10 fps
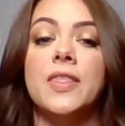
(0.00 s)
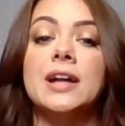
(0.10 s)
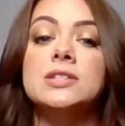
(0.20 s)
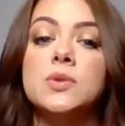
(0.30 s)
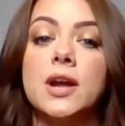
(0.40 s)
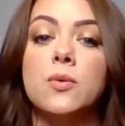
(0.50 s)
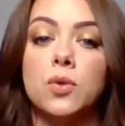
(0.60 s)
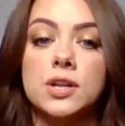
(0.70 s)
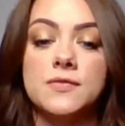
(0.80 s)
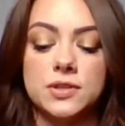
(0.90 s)
That's what I
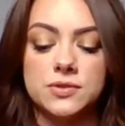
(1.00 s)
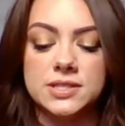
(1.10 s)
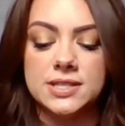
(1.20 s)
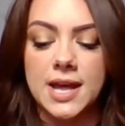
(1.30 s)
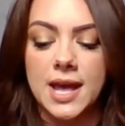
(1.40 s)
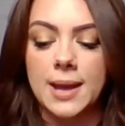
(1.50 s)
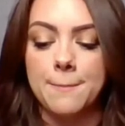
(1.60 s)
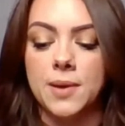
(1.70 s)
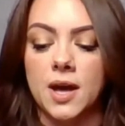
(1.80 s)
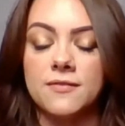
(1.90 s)
would have used
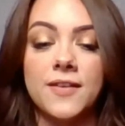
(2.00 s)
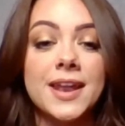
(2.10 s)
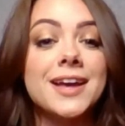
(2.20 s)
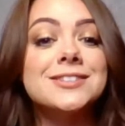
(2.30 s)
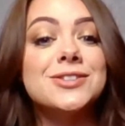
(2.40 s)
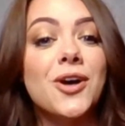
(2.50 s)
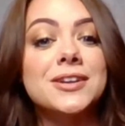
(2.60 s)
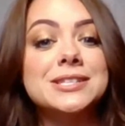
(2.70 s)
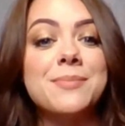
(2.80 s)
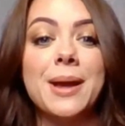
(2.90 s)
today, but FedEx
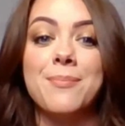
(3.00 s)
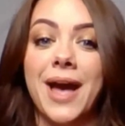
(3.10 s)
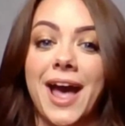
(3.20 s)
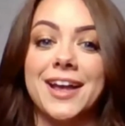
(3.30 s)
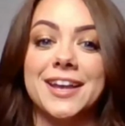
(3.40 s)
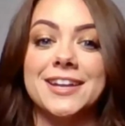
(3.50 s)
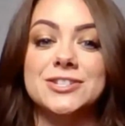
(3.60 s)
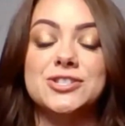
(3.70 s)
lost my package.